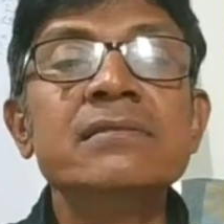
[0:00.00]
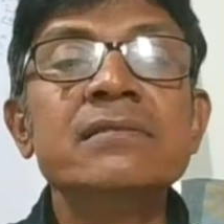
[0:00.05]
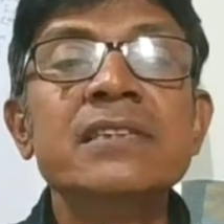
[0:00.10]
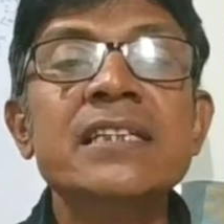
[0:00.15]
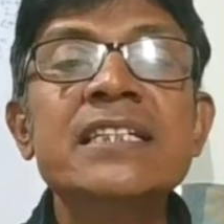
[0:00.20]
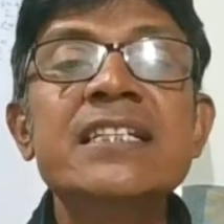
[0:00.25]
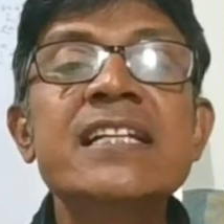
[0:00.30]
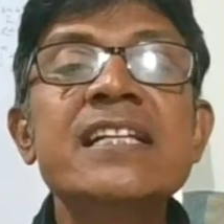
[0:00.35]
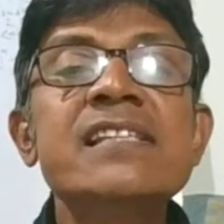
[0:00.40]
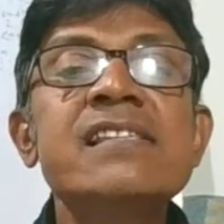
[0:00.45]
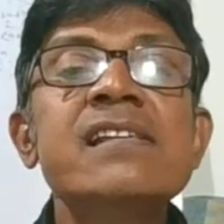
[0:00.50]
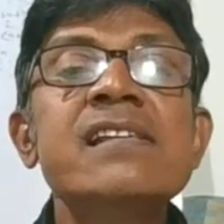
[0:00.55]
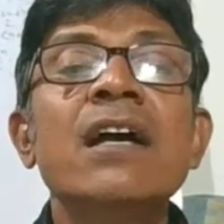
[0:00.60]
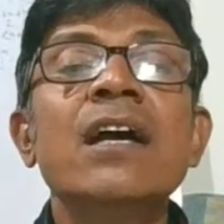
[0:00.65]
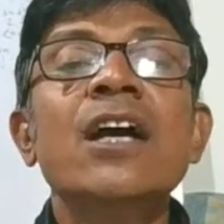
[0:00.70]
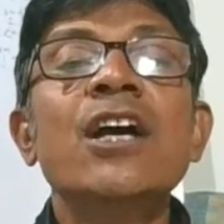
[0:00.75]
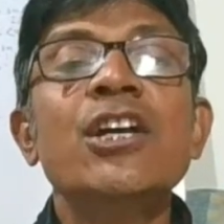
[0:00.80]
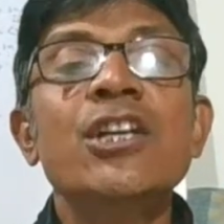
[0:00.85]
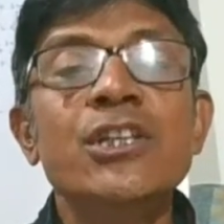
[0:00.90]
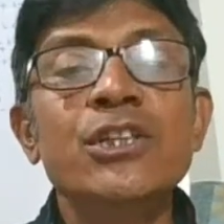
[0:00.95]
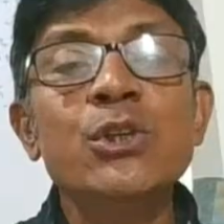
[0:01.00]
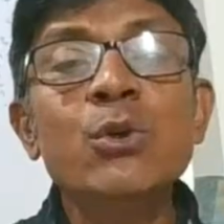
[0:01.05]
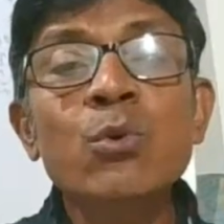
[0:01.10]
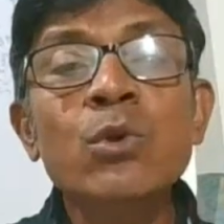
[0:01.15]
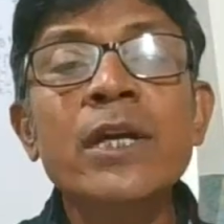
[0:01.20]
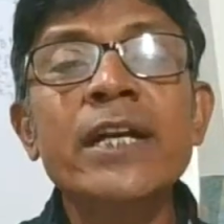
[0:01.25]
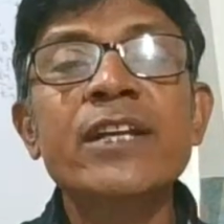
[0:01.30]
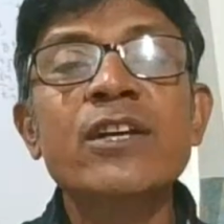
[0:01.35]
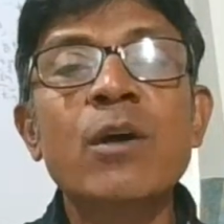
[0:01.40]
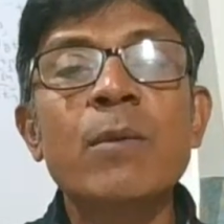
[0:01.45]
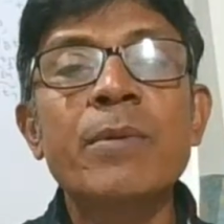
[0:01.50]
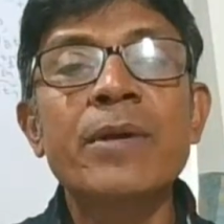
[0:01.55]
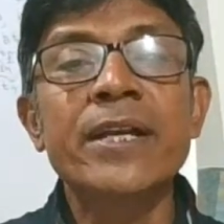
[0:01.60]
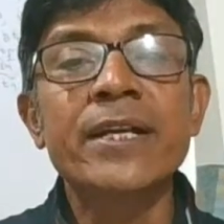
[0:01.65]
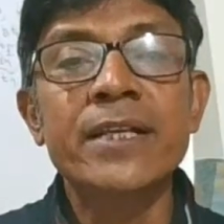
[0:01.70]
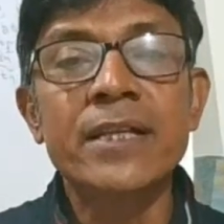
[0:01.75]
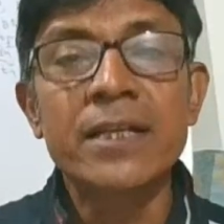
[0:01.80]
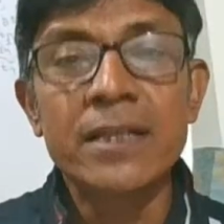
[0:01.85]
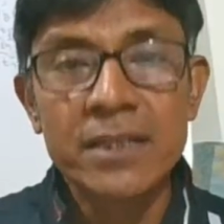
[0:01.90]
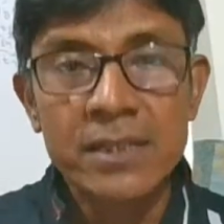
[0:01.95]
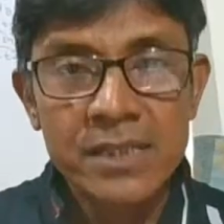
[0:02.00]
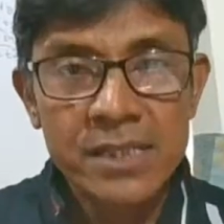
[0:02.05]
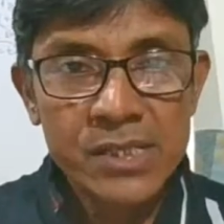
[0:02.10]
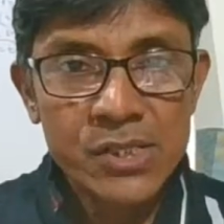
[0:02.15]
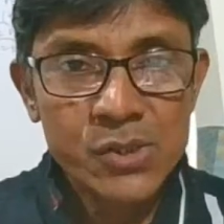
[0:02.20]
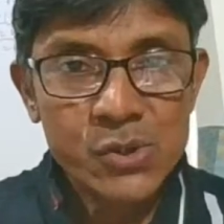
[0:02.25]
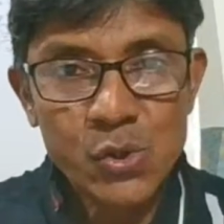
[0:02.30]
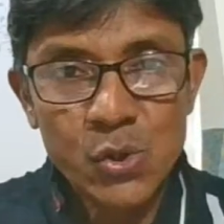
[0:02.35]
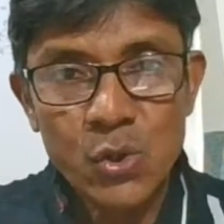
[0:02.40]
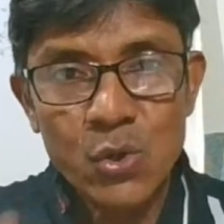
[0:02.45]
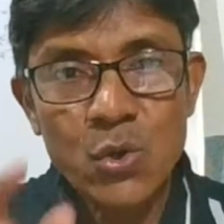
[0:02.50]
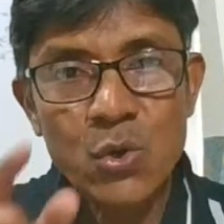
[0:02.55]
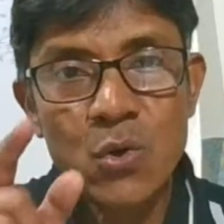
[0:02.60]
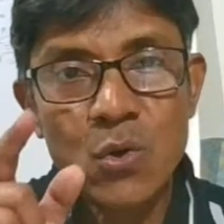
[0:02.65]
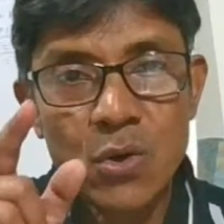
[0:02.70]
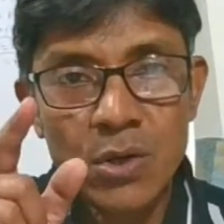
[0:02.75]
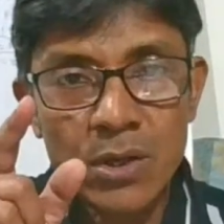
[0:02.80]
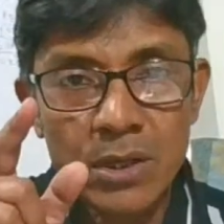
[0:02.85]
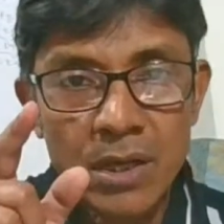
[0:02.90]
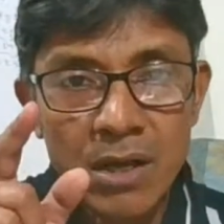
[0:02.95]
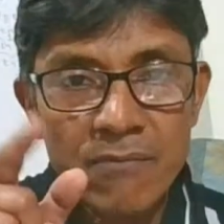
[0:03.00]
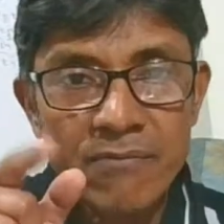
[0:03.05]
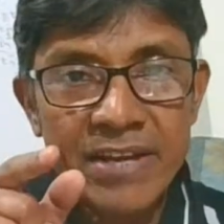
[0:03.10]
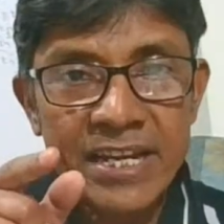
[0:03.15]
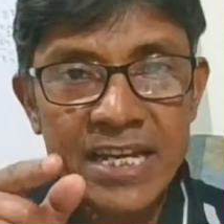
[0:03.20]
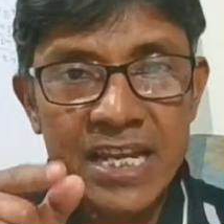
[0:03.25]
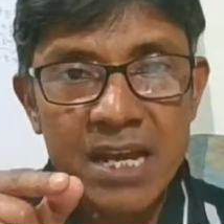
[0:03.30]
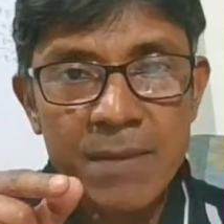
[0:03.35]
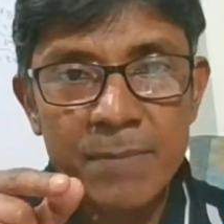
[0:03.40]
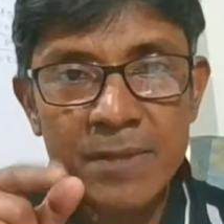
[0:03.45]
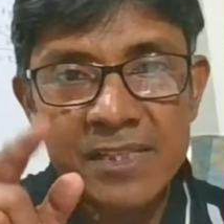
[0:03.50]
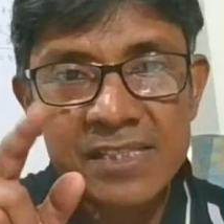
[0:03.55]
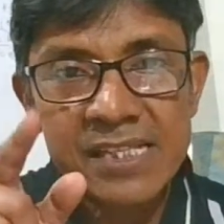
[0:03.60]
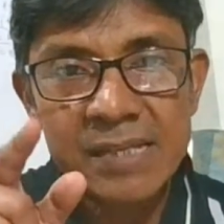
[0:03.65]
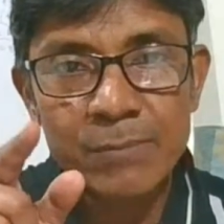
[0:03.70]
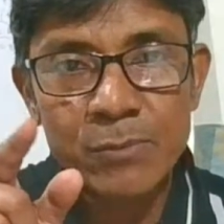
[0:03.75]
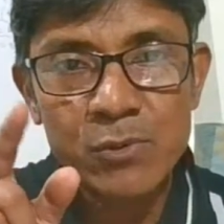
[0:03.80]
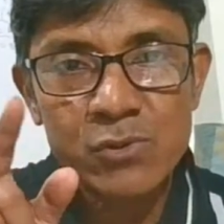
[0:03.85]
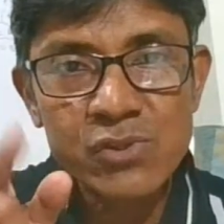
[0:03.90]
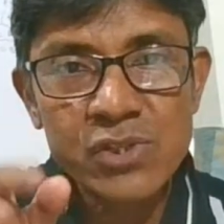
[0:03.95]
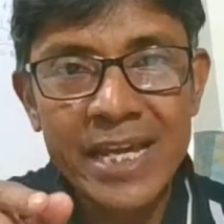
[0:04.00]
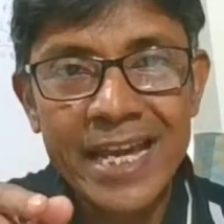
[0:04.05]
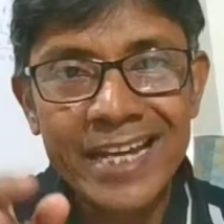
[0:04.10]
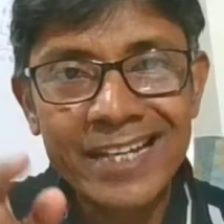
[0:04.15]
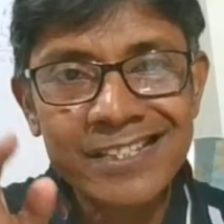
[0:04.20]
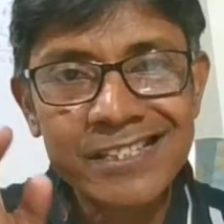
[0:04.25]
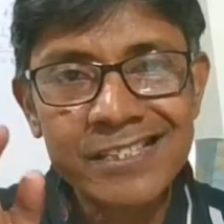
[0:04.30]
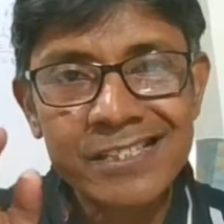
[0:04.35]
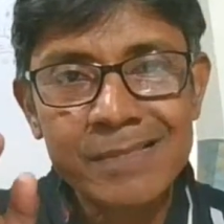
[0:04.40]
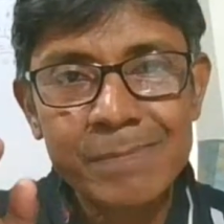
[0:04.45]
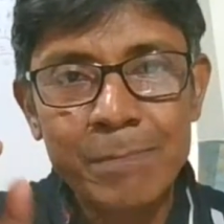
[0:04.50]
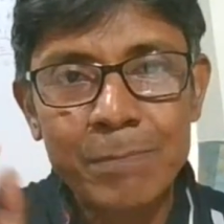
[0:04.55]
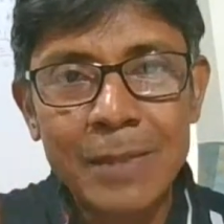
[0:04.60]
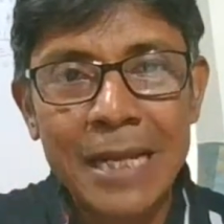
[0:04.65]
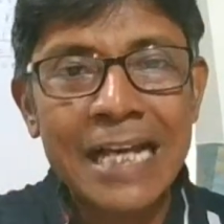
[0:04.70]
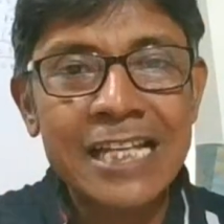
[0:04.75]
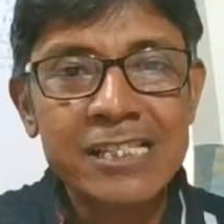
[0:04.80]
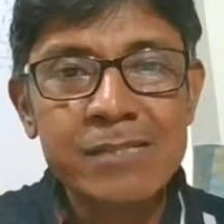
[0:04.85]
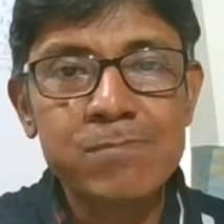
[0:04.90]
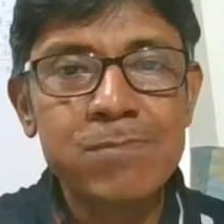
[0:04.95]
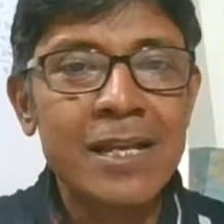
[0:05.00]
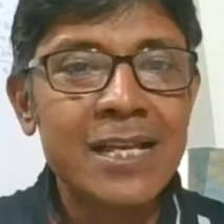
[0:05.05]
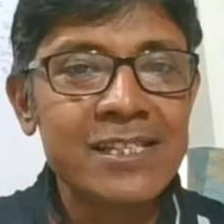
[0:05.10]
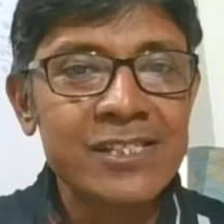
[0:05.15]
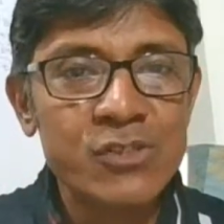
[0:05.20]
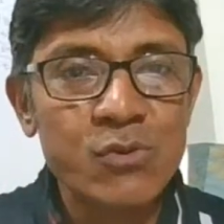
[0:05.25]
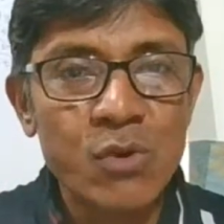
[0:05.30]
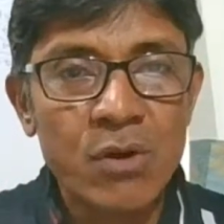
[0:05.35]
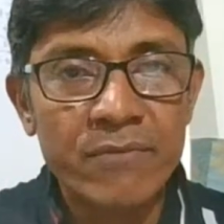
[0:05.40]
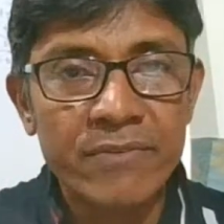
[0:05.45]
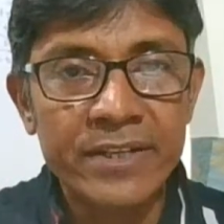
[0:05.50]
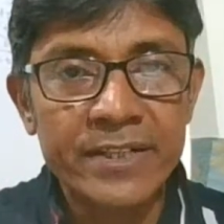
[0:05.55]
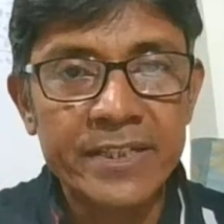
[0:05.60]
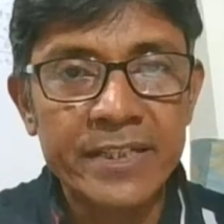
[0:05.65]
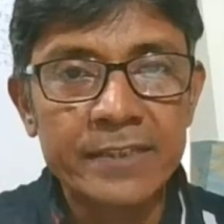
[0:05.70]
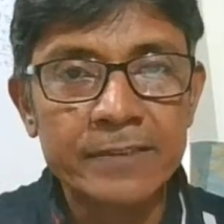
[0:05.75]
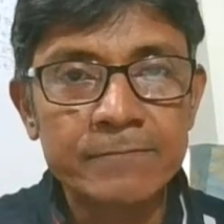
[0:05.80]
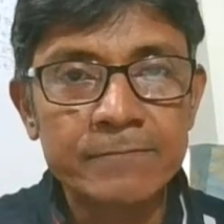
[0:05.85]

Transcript: It is unary operator. So a variable, suppose x plus plus you have written.